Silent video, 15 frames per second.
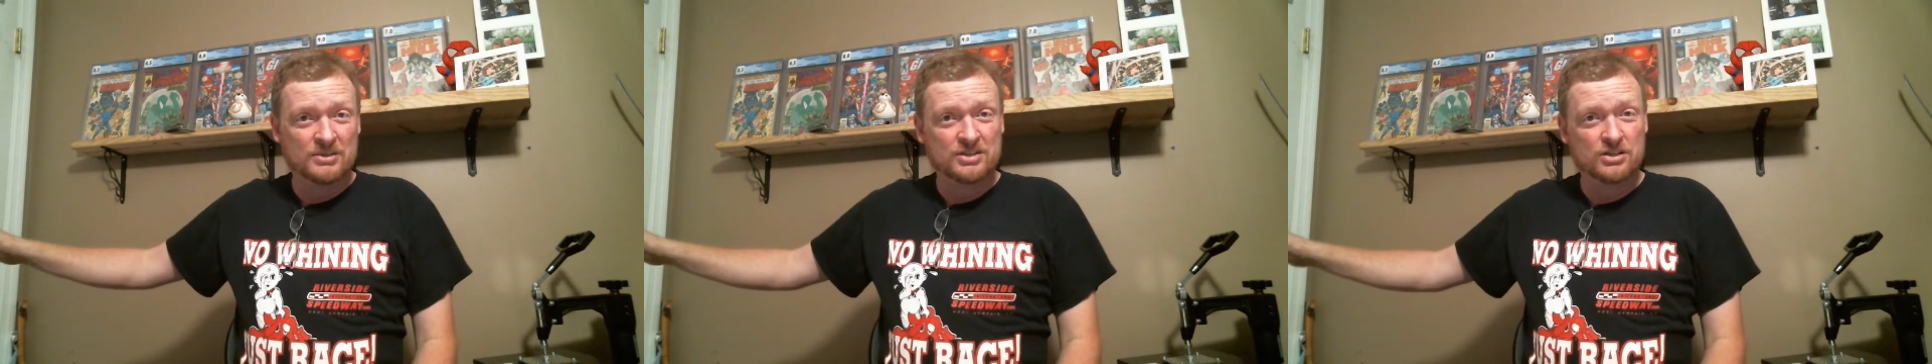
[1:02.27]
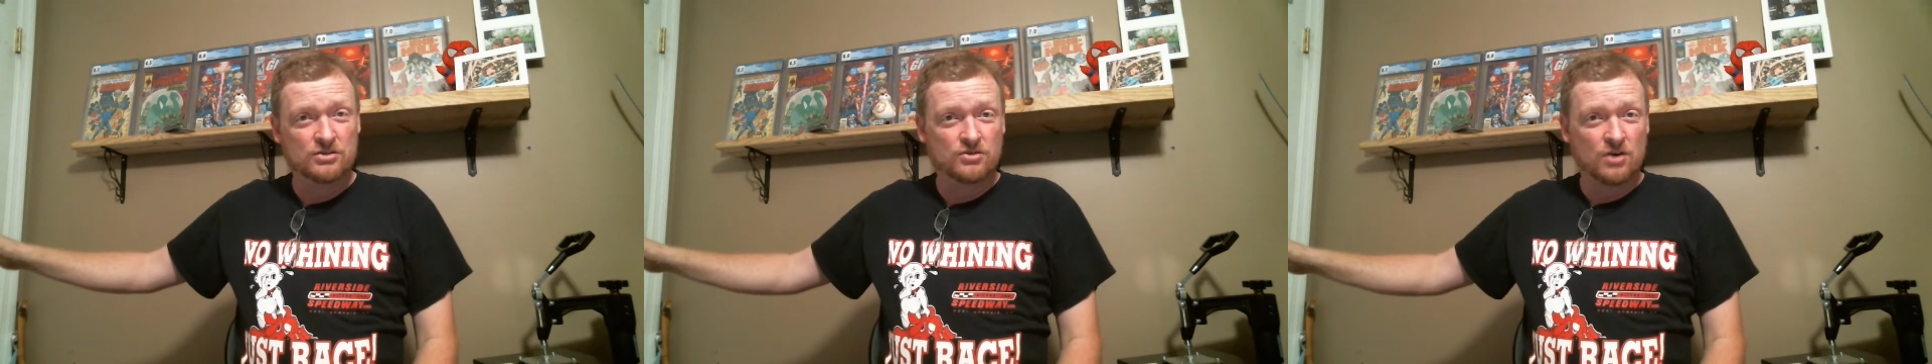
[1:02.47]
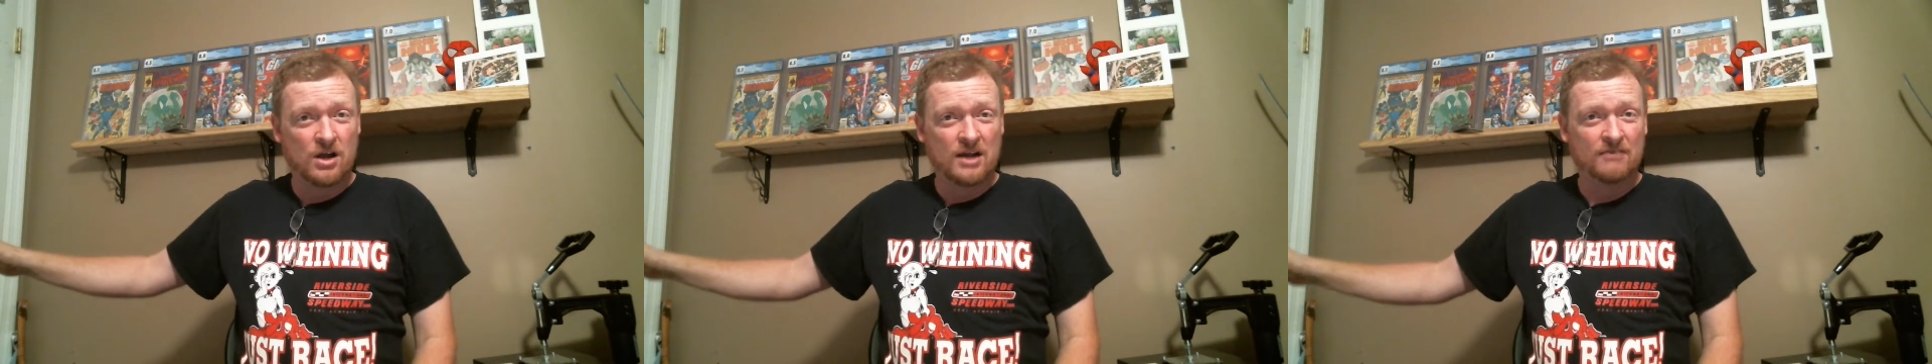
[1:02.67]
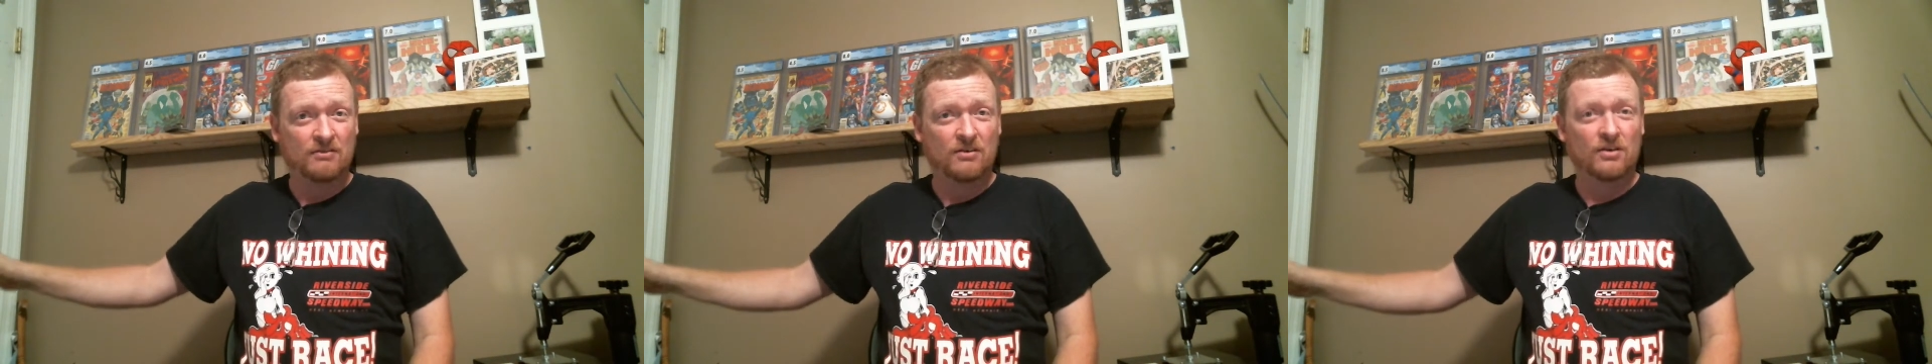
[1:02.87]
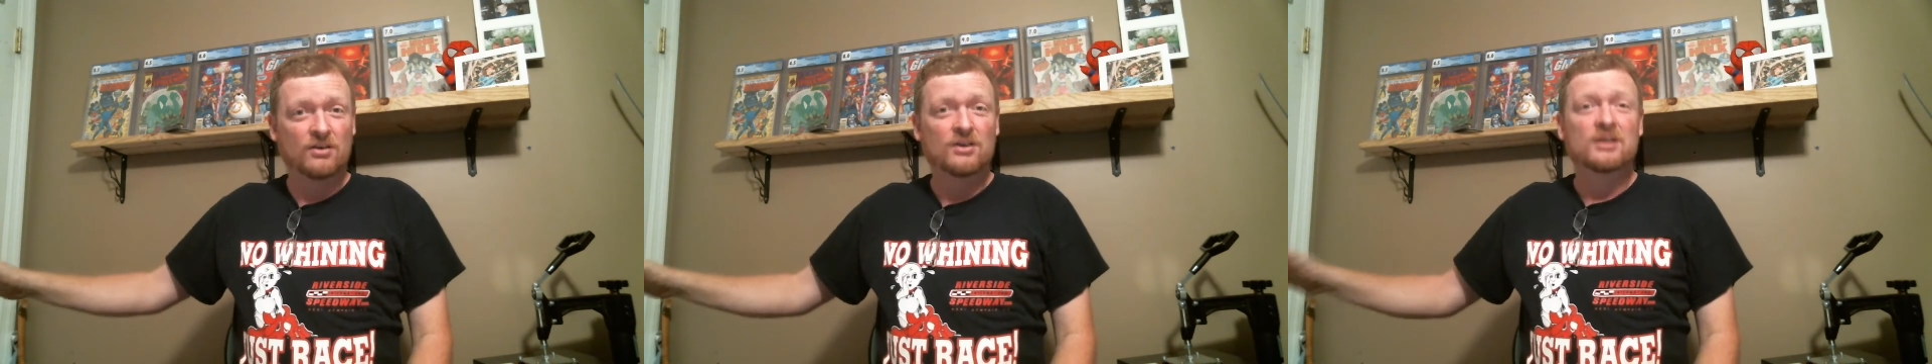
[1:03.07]
as a
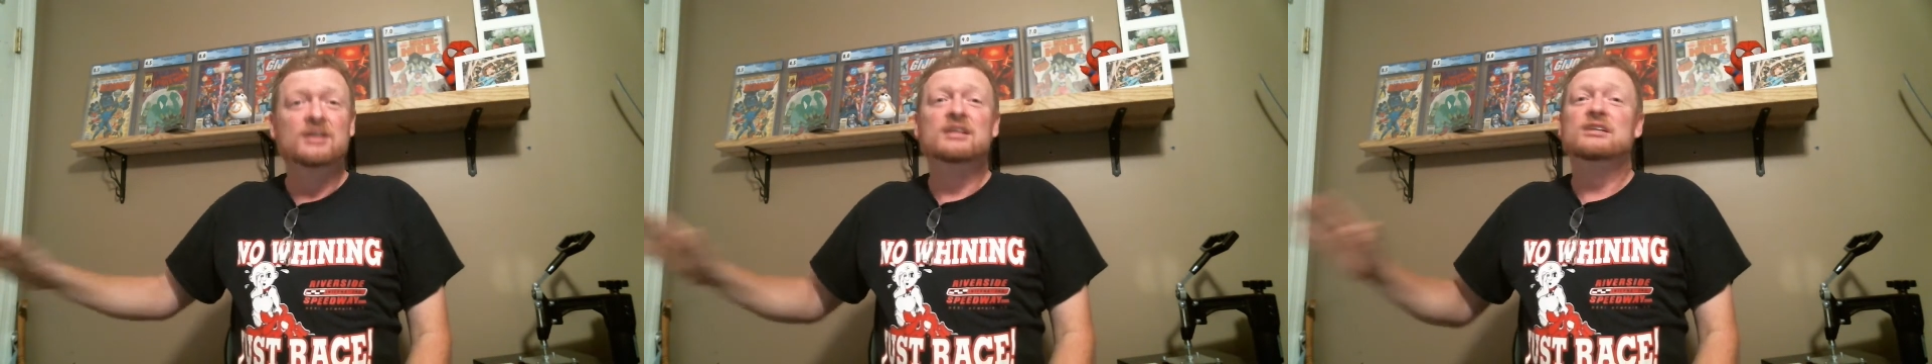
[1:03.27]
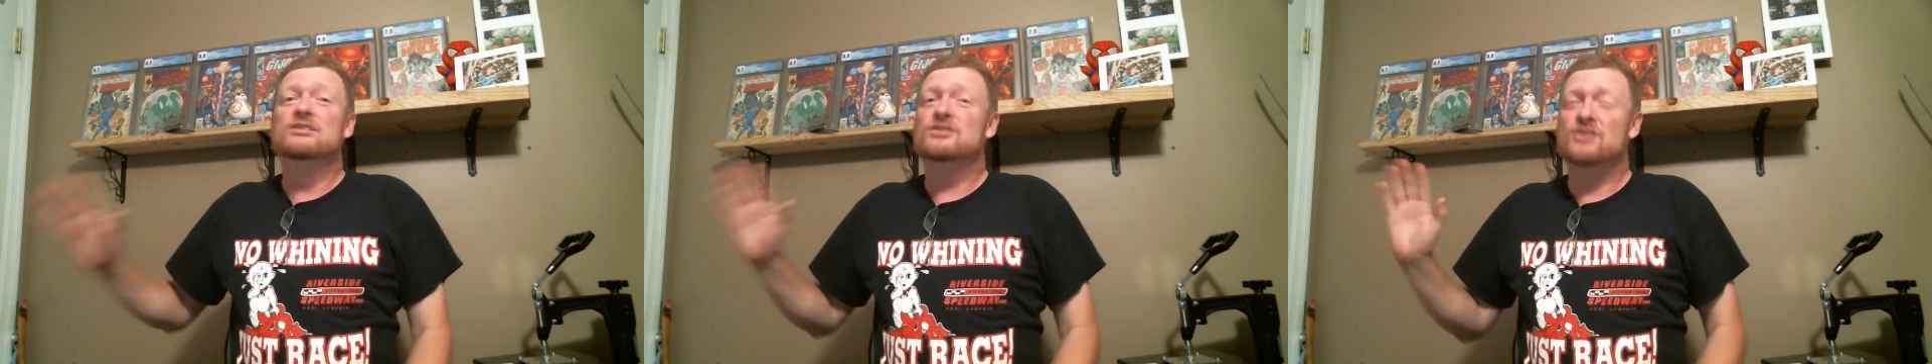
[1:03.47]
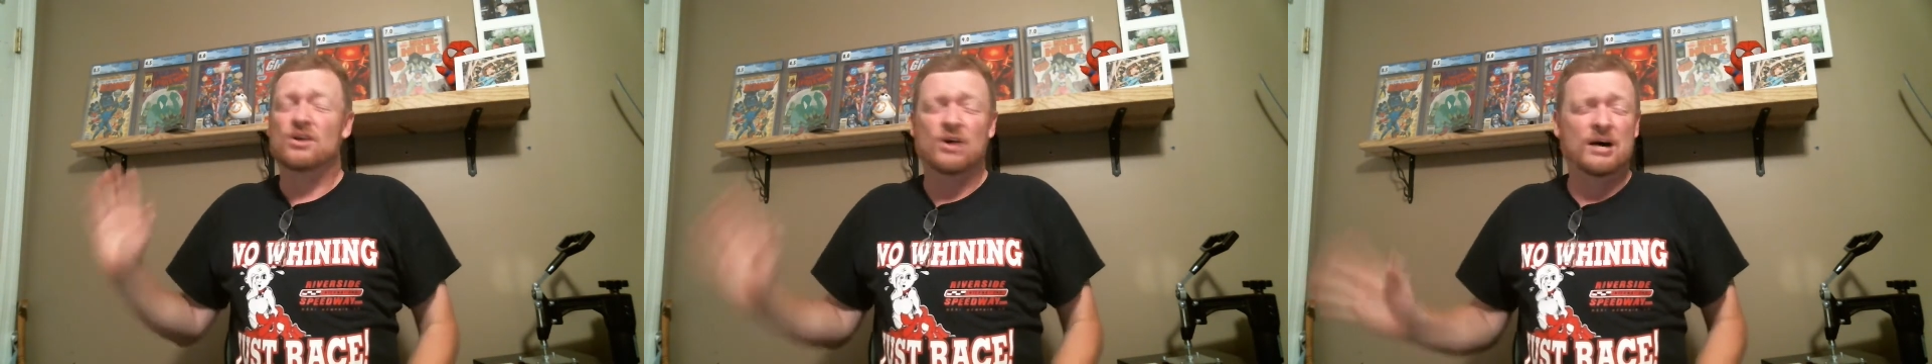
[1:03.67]
driver, so I